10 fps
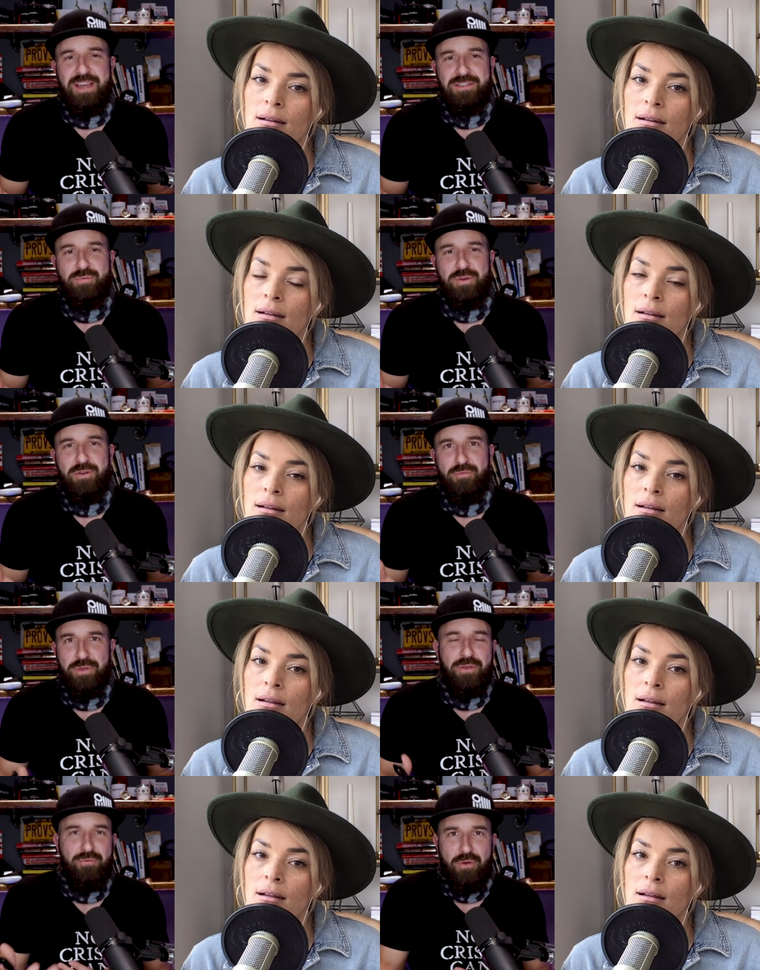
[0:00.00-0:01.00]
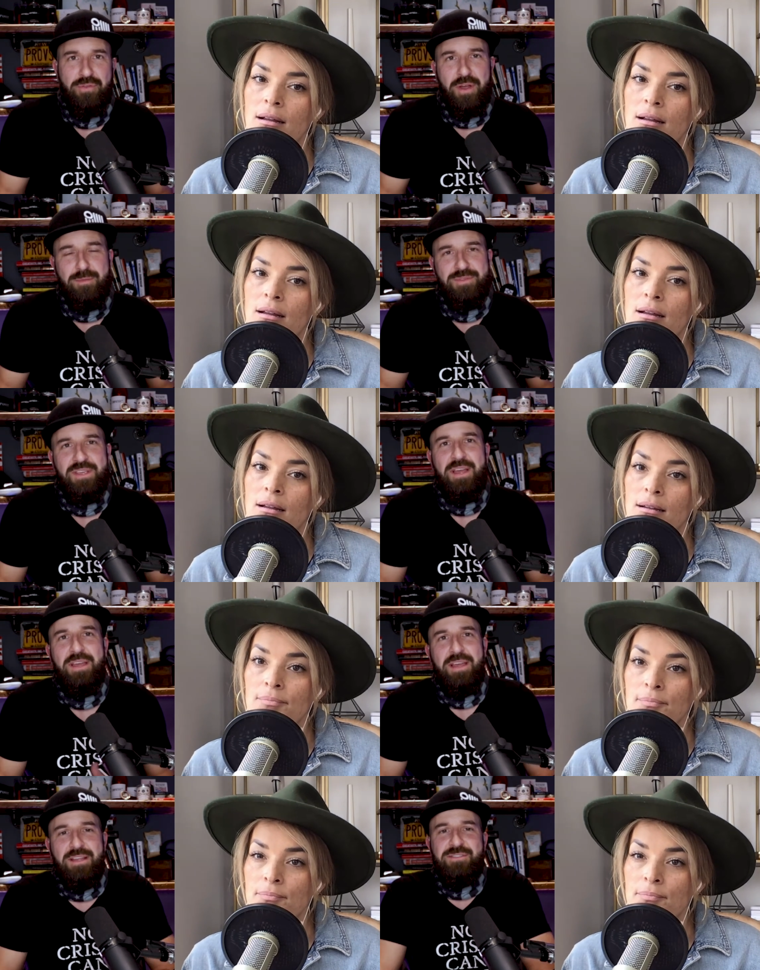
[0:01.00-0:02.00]
Speaker 1: that's where really growth comes.
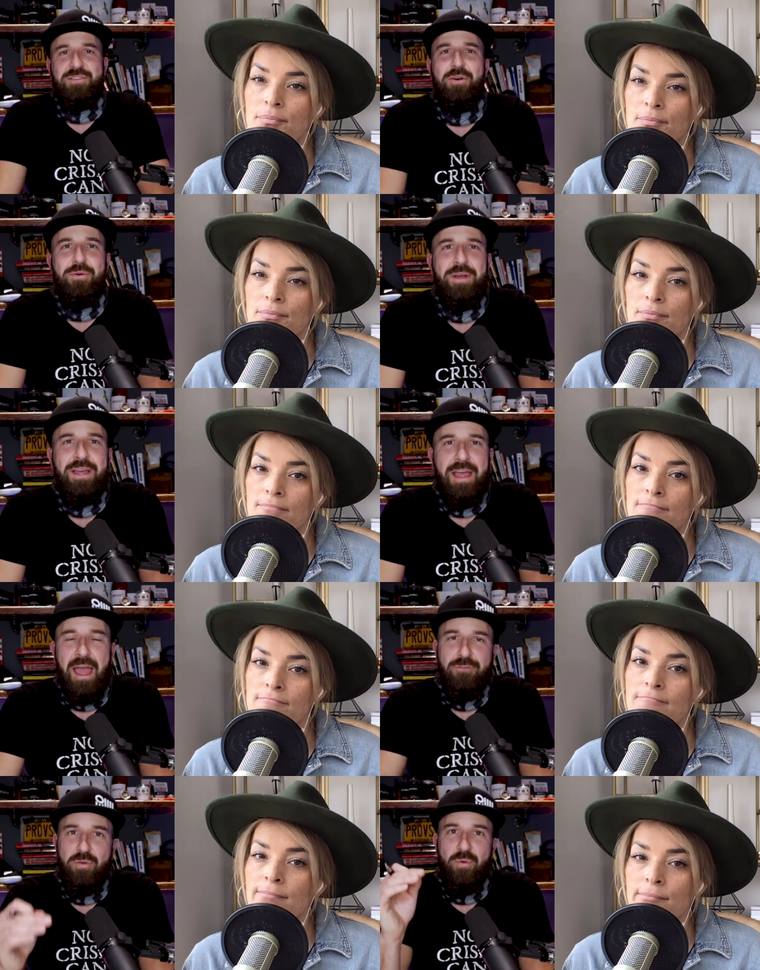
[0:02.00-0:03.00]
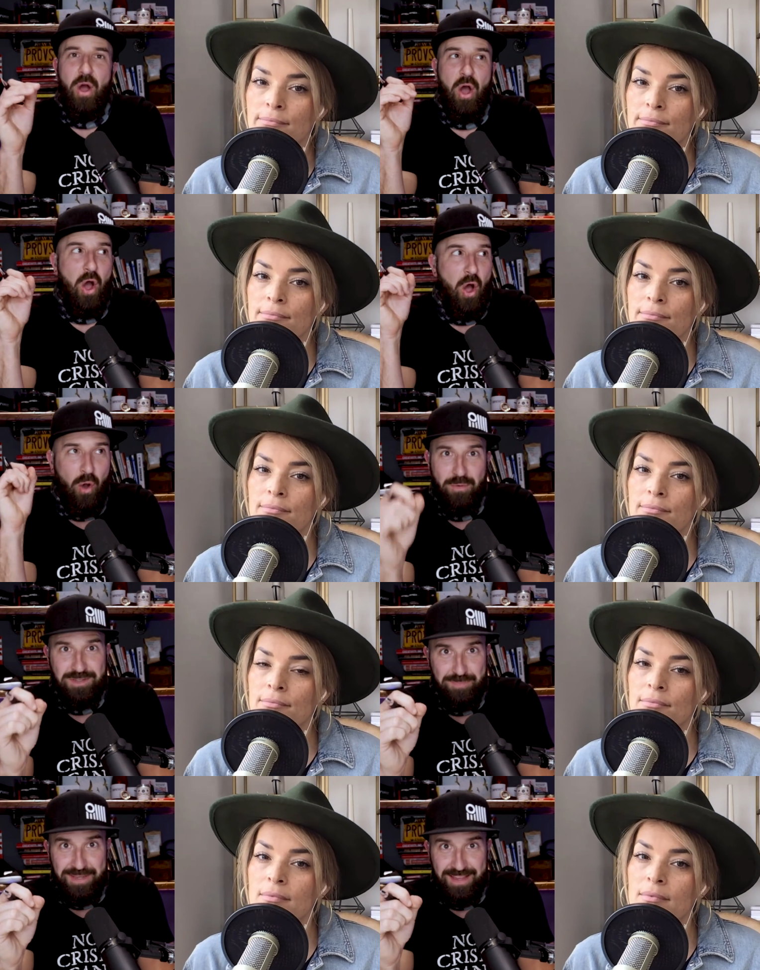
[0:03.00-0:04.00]
And so, have you
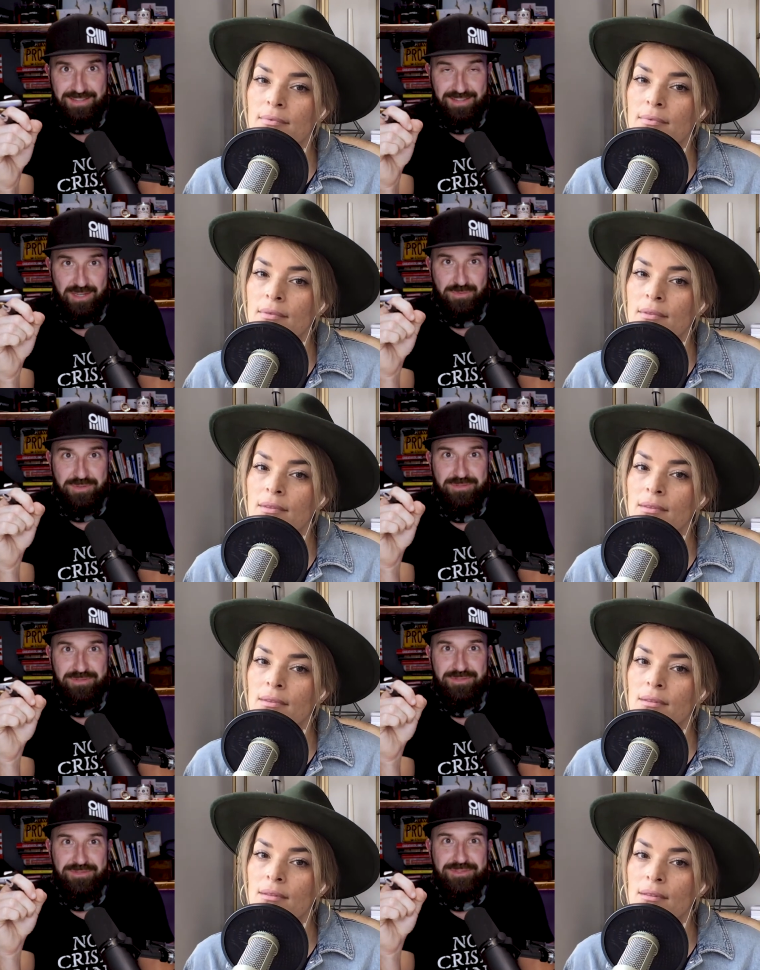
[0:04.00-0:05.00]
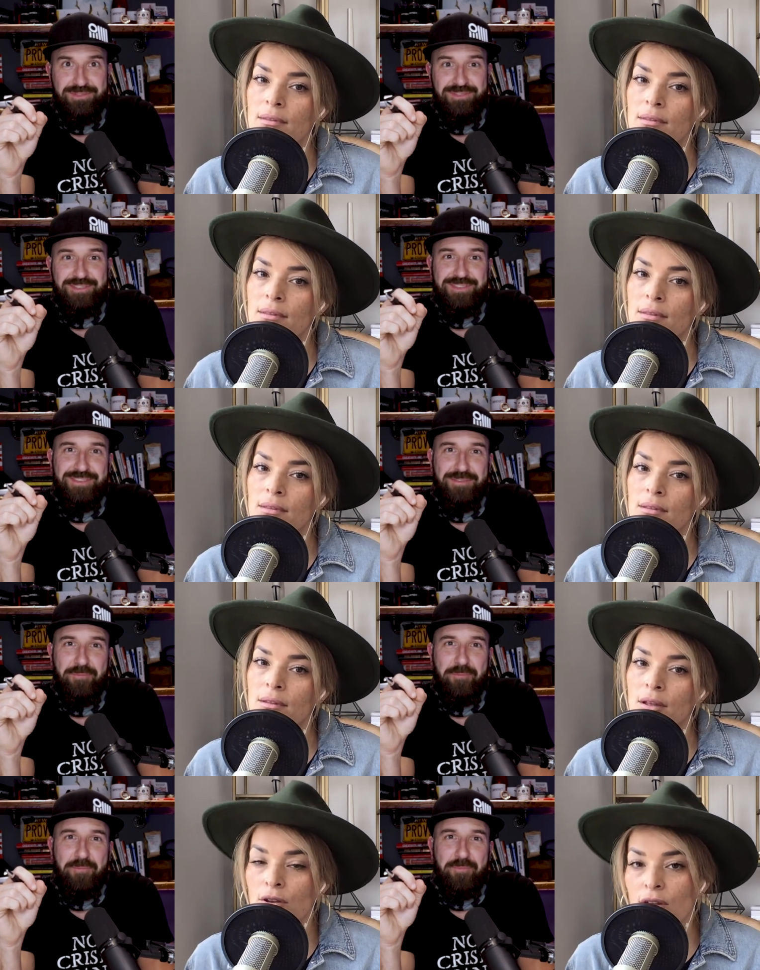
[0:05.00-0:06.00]
always been that scheduled?
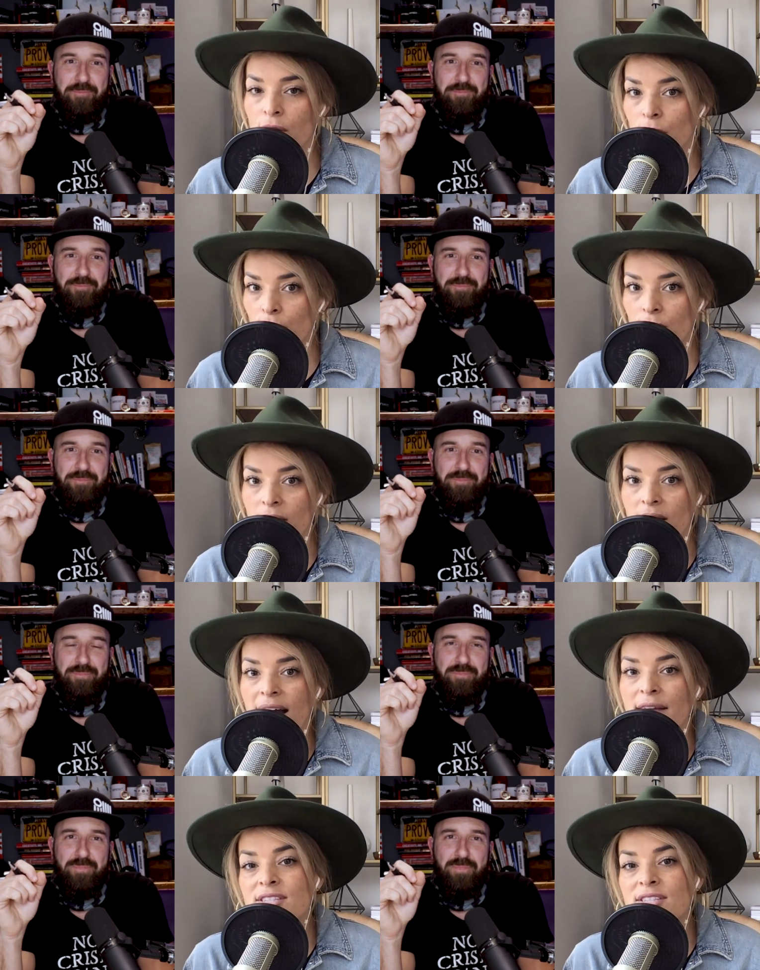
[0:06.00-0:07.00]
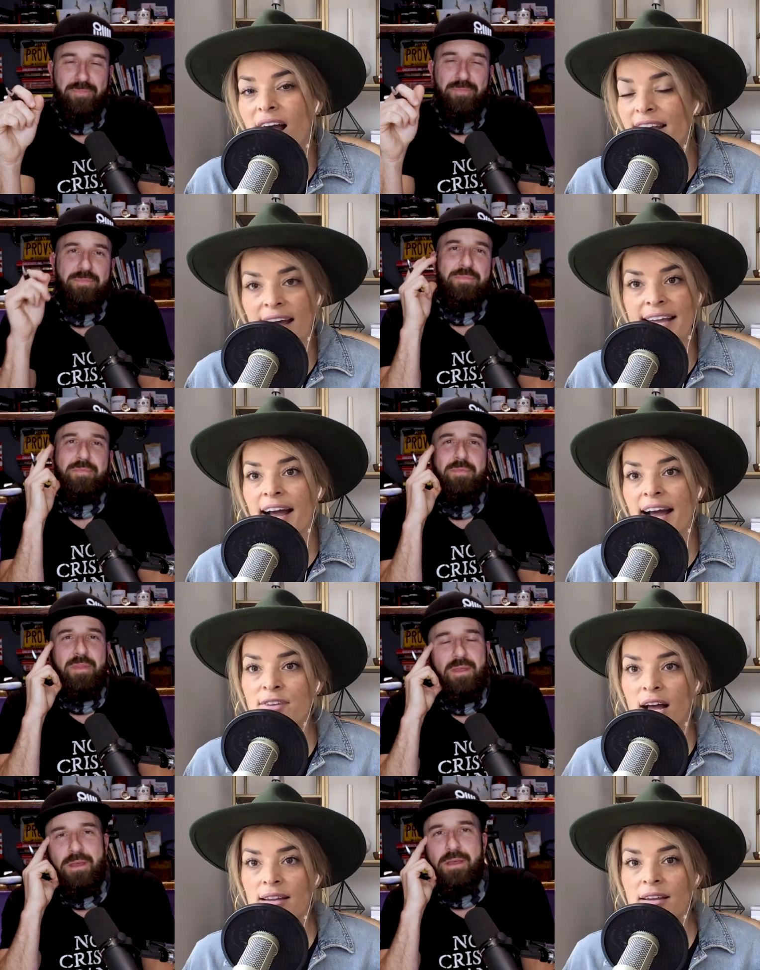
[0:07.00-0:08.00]
Speaker 2: No, I was I, I
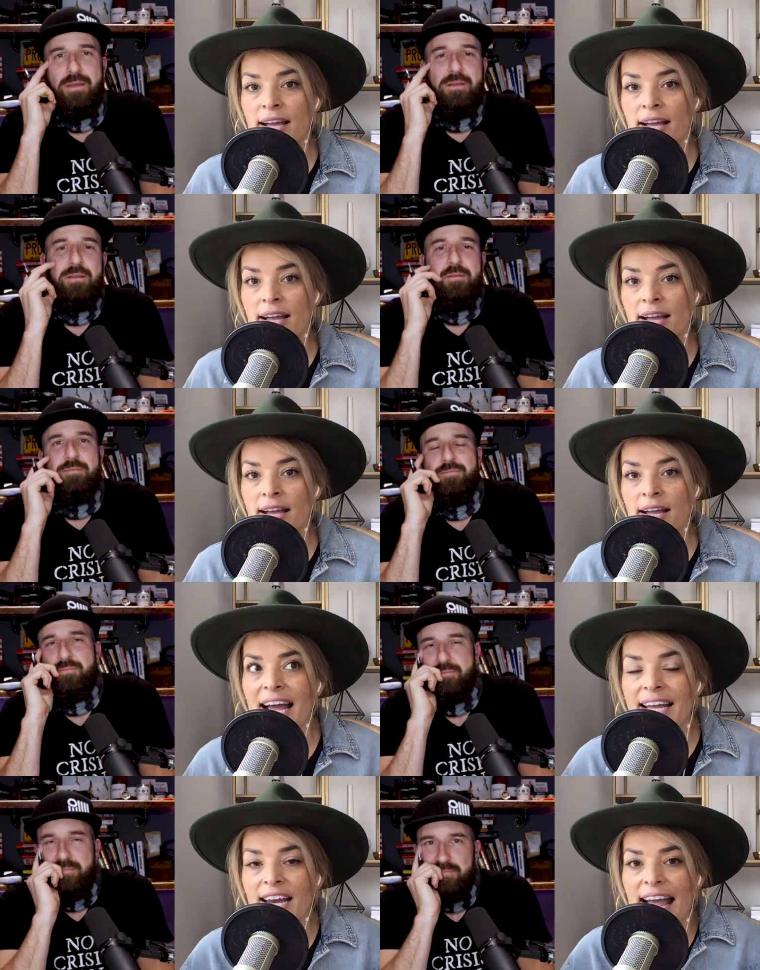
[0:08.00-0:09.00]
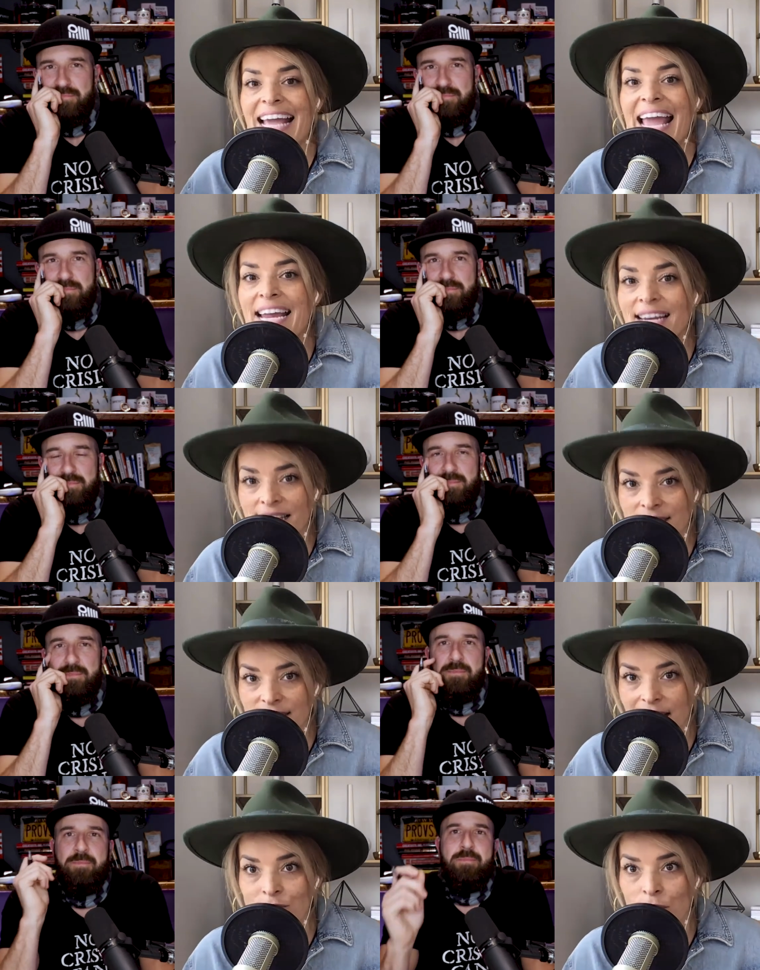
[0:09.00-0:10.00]
have not. I, I I I
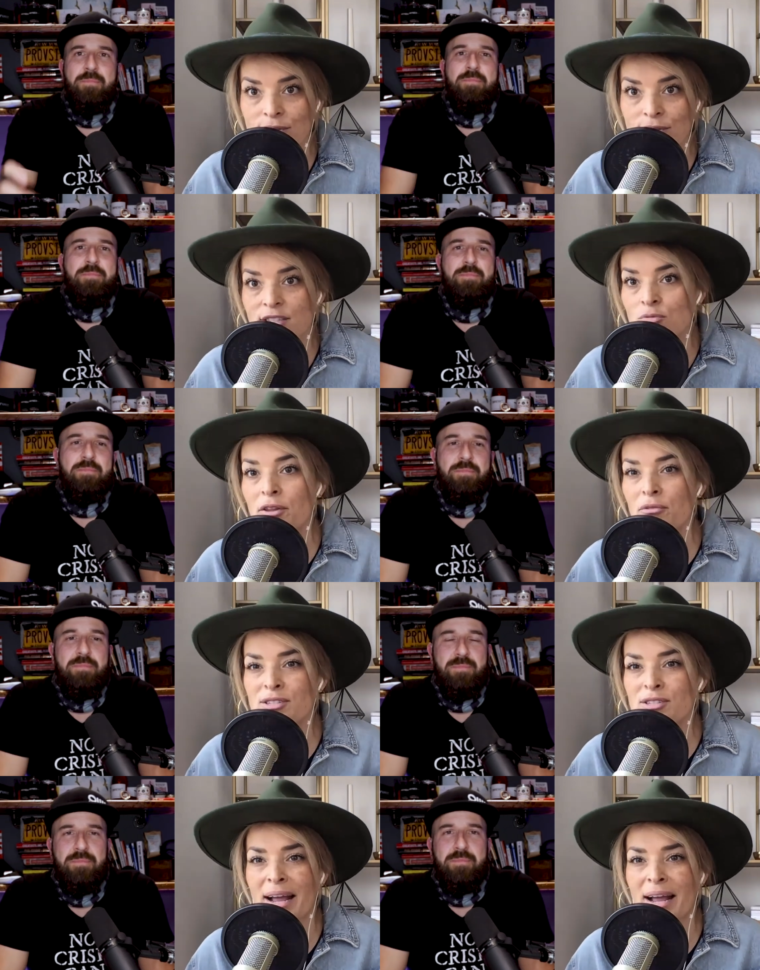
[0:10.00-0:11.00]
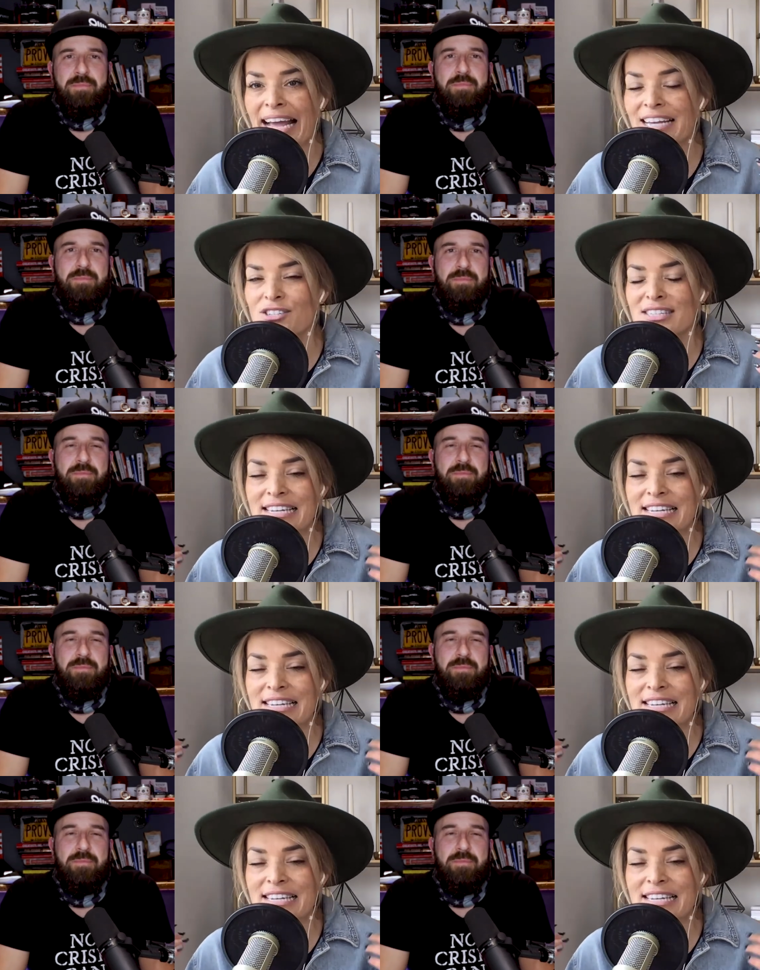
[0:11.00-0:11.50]
hated schedules. That's one of the reasons why I just